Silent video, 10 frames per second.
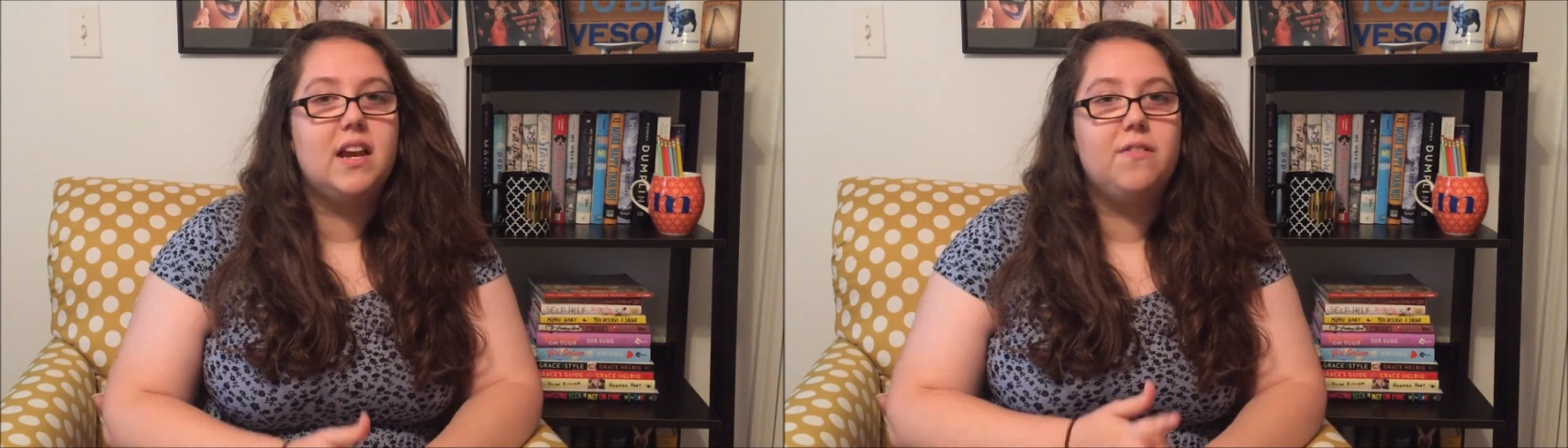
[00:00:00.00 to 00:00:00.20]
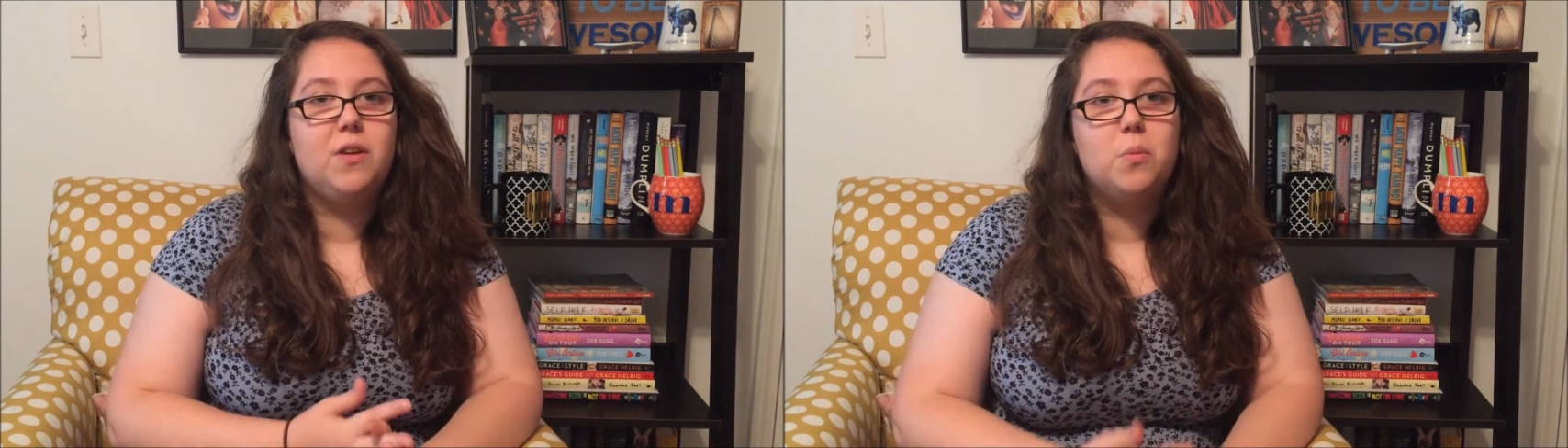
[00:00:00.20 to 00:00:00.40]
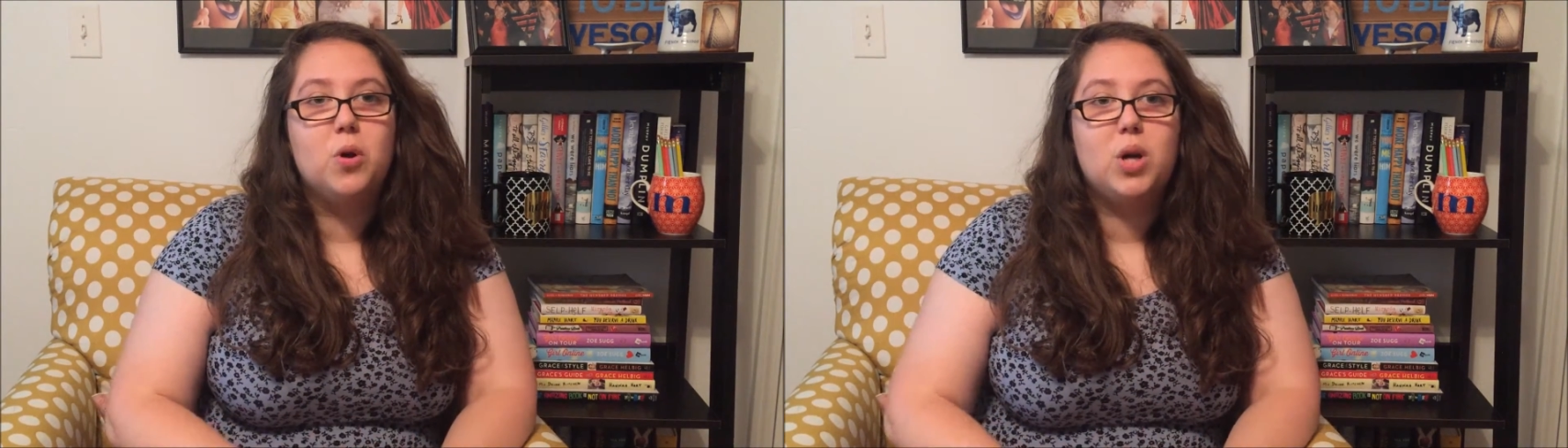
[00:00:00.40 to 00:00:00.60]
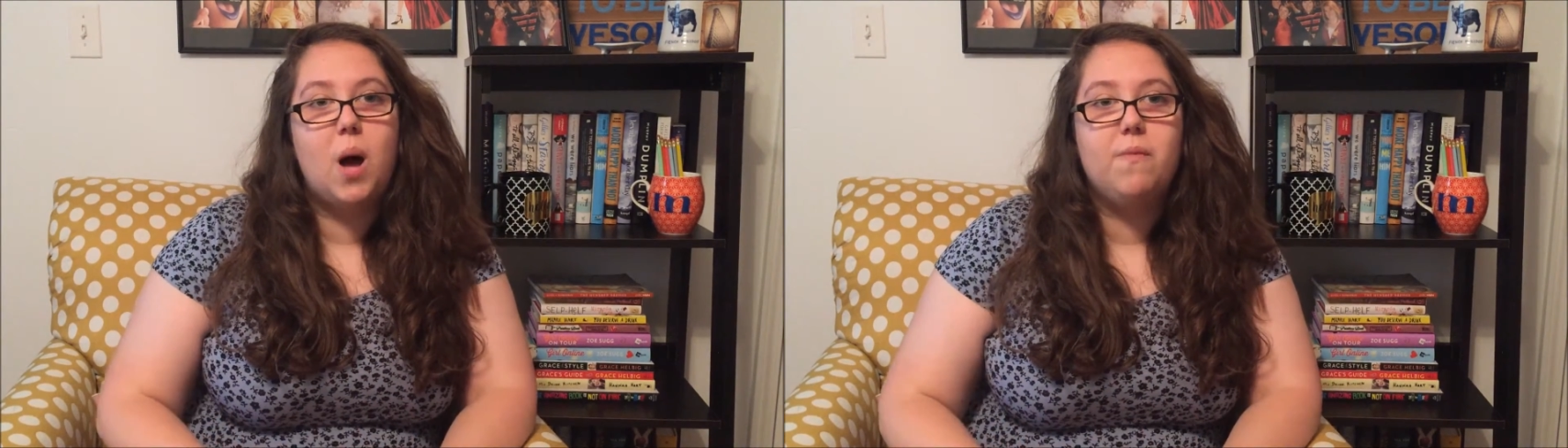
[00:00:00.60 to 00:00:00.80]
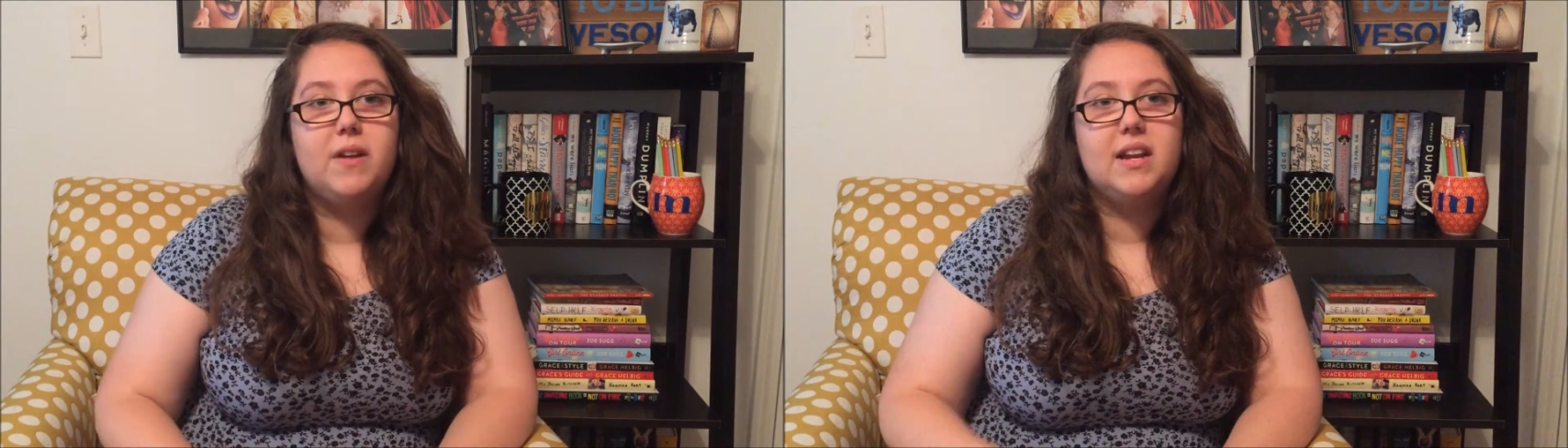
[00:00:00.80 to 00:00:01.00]
I feel more
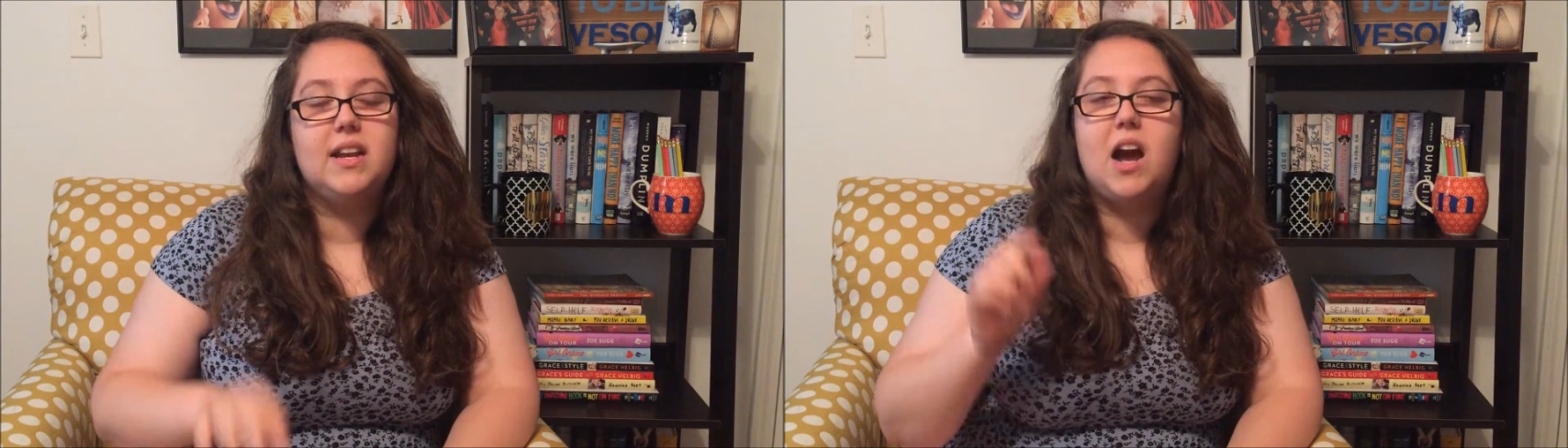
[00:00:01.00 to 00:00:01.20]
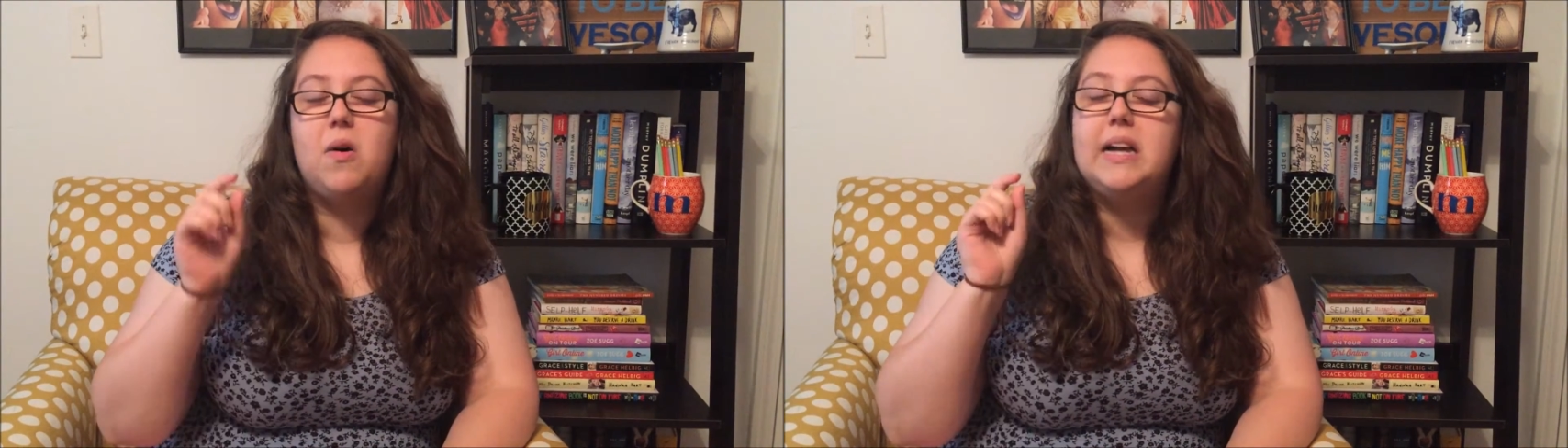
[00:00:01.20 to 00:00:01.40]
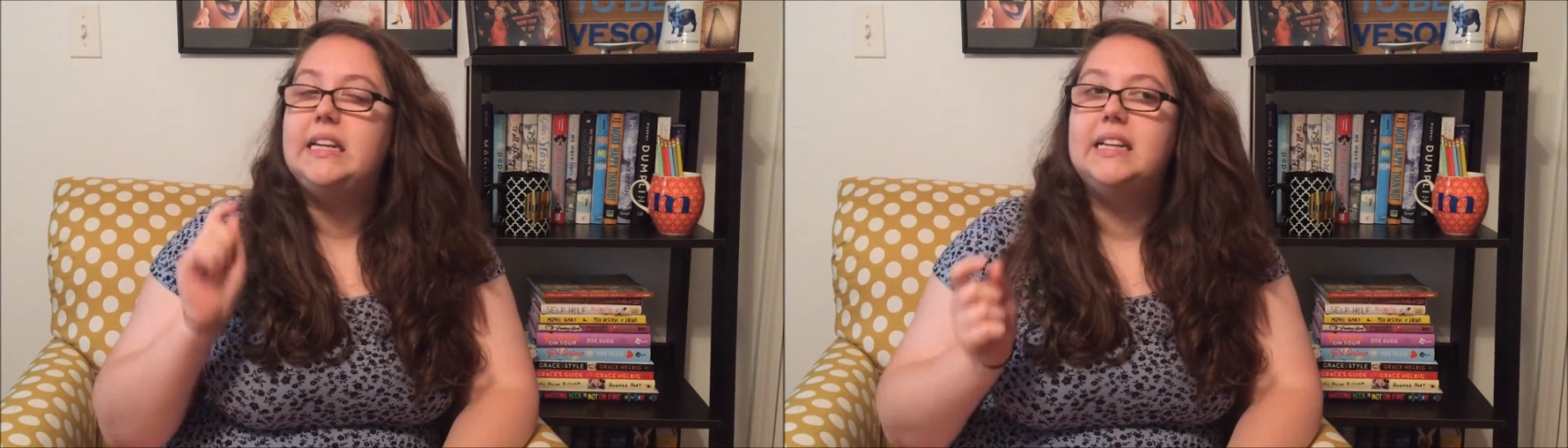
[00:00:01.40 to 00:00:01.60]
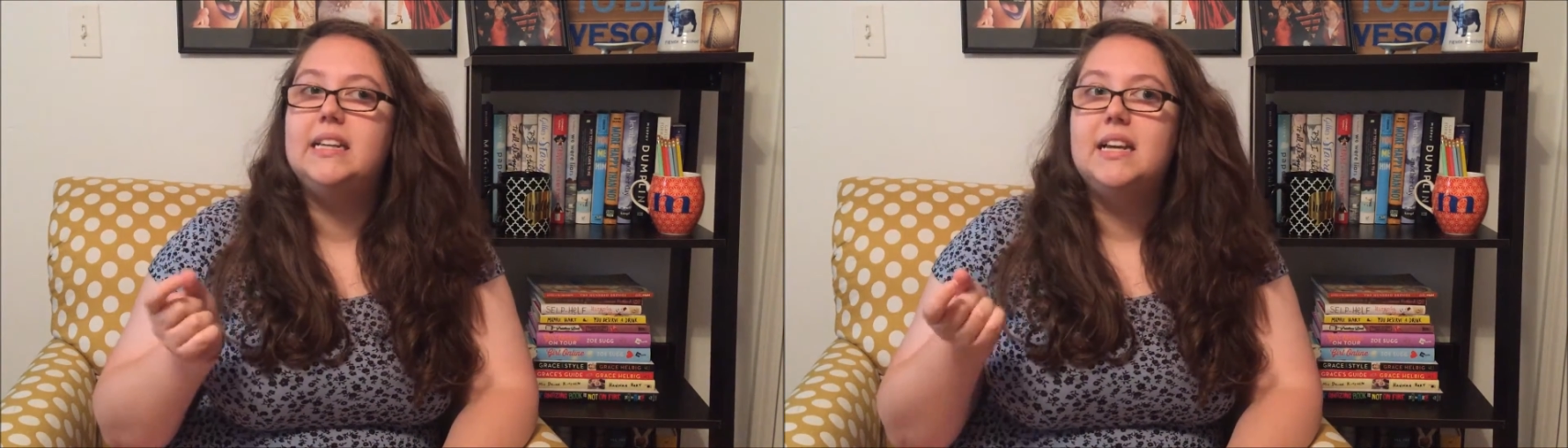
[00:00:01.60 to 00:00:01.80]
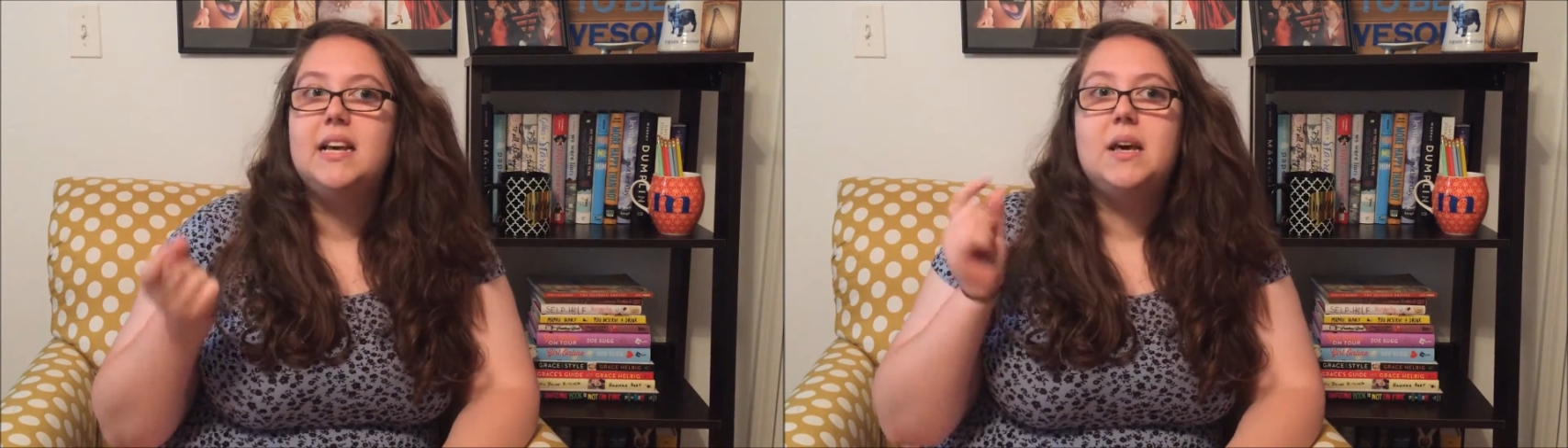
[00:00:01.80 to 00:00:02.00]
confident in how I can